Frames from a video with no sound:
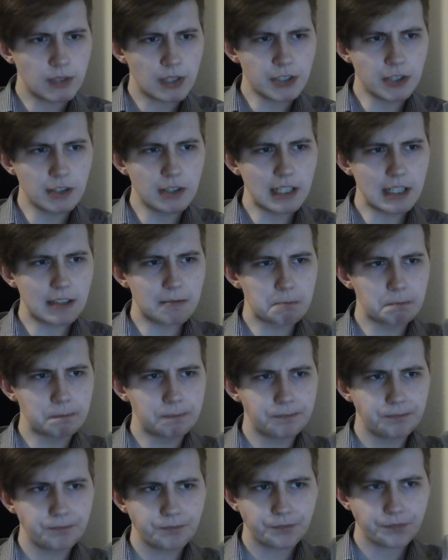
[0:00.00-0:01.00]
Sort of like
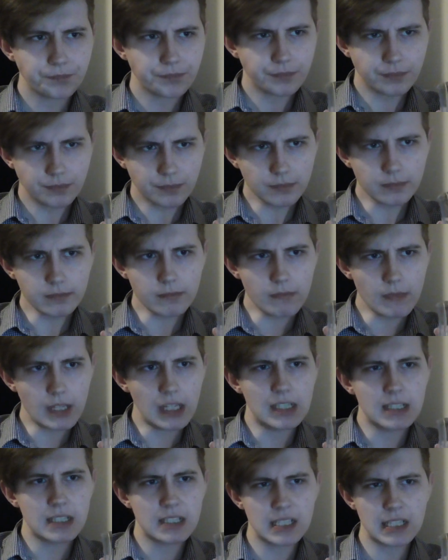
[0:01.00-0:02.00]

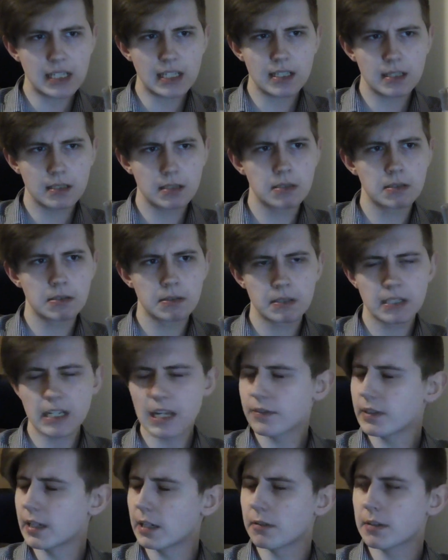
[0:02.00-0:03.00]
6,
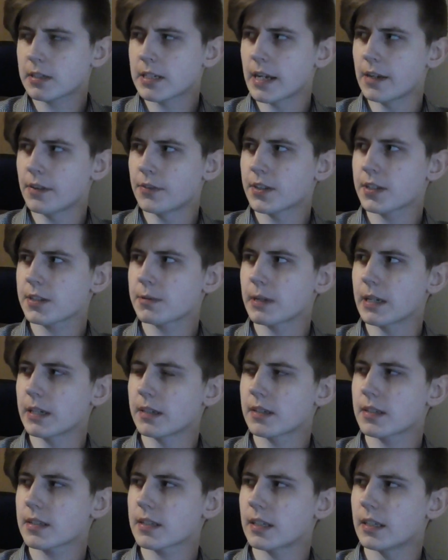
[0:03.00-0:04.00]
7 out of 10 on the
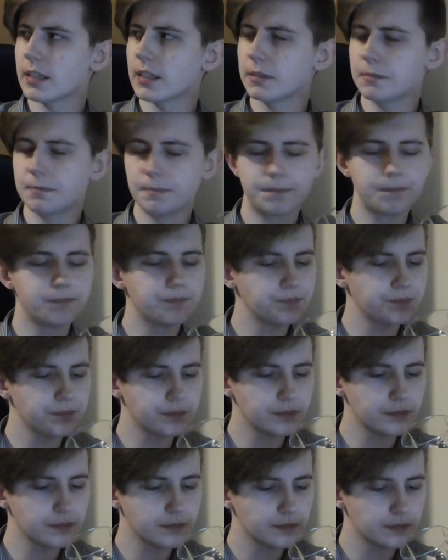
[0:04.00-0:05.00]
sweetness scale.
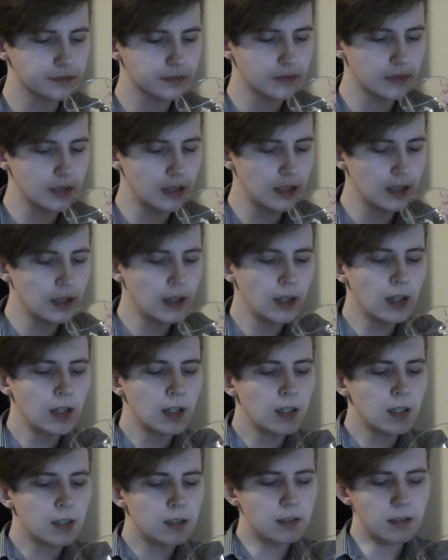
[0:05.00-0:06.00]
Definitely in the front of the tongue,
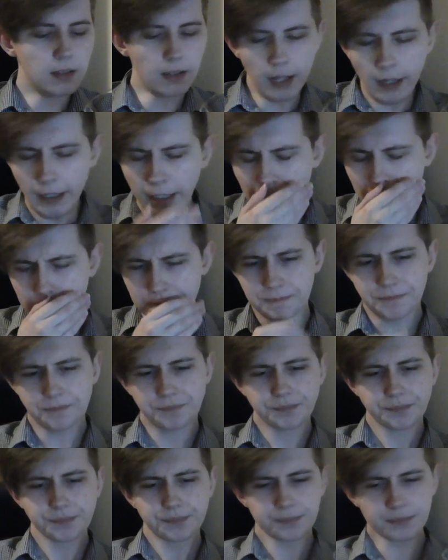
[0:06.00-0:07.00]
there's a lot of
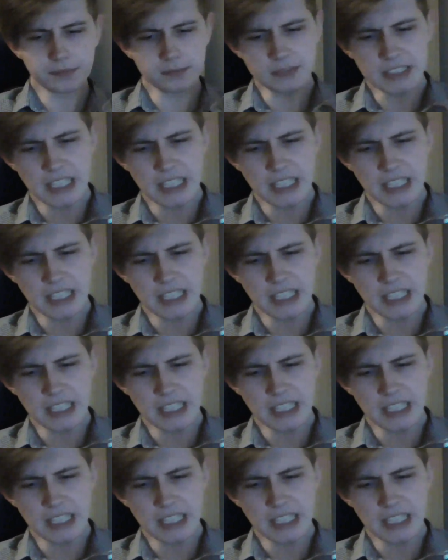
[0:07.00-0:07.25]
sweetness.